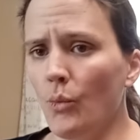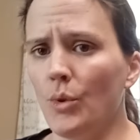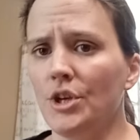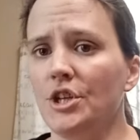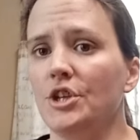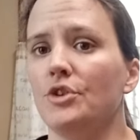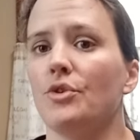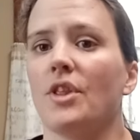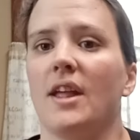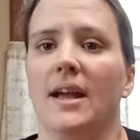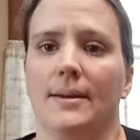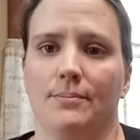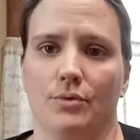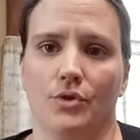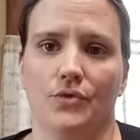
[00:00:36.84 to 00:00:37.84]
when you use
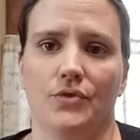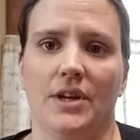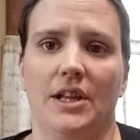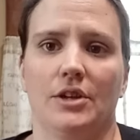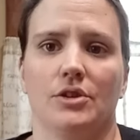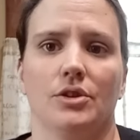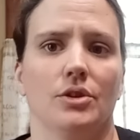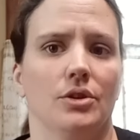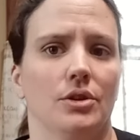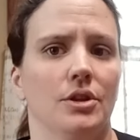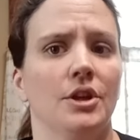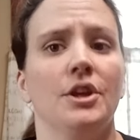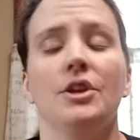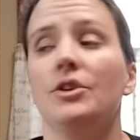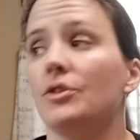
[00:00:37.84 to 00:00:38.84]
high proof
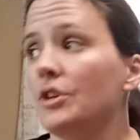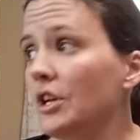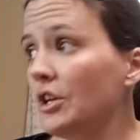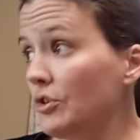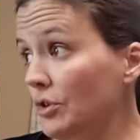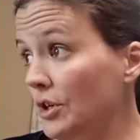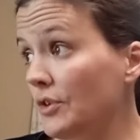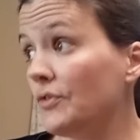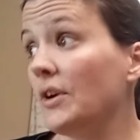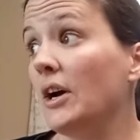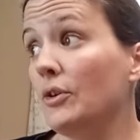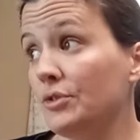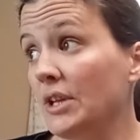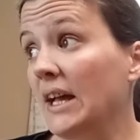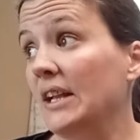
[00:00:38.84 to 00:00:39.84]
alcohol. You can do it
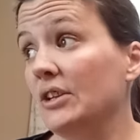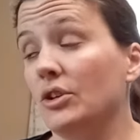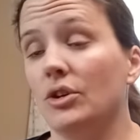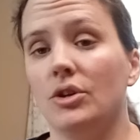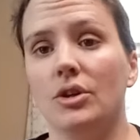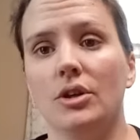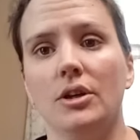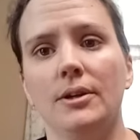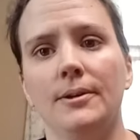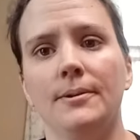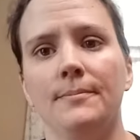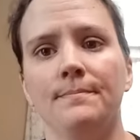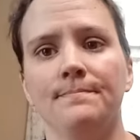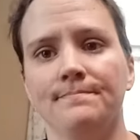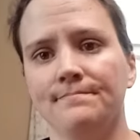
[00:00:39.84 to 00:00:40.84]
without alcohol.
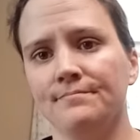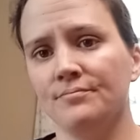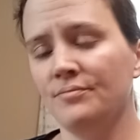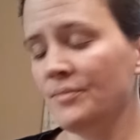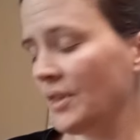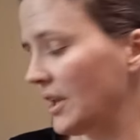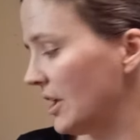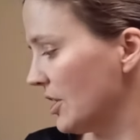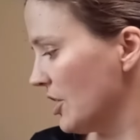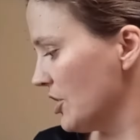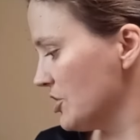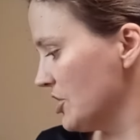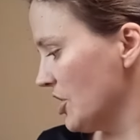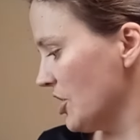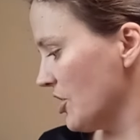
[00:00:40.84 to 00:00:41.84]

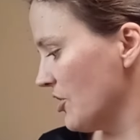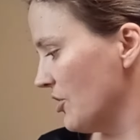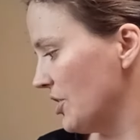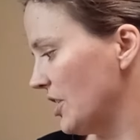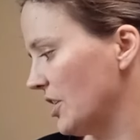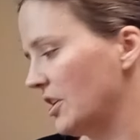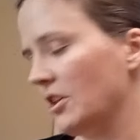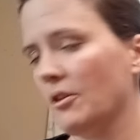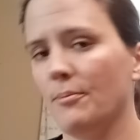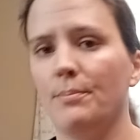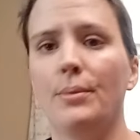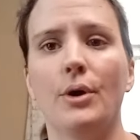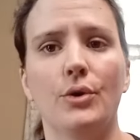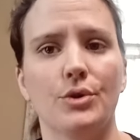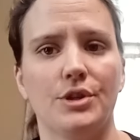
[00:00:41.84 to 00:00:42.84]
It's just not as
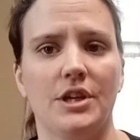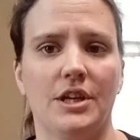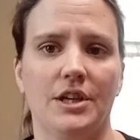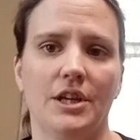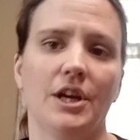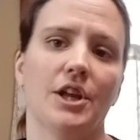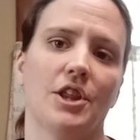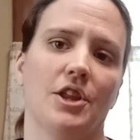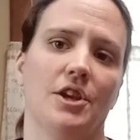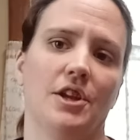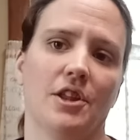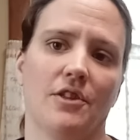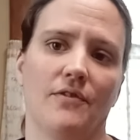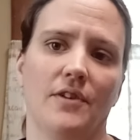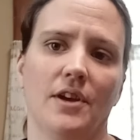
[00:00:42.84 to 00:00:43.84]
potent as
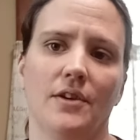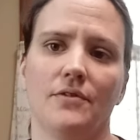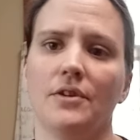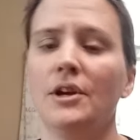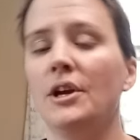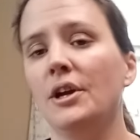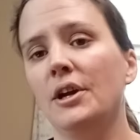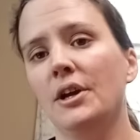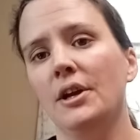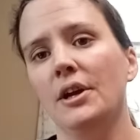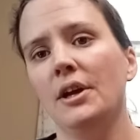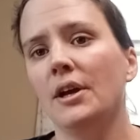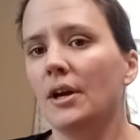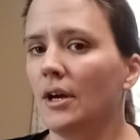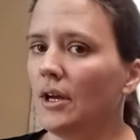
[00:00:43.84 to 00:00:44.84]
it is with.
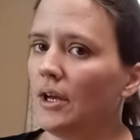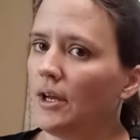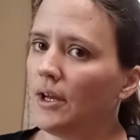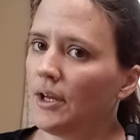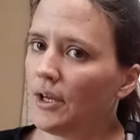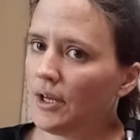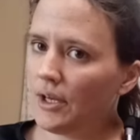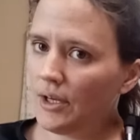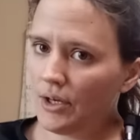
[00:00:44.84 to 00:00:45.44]
Some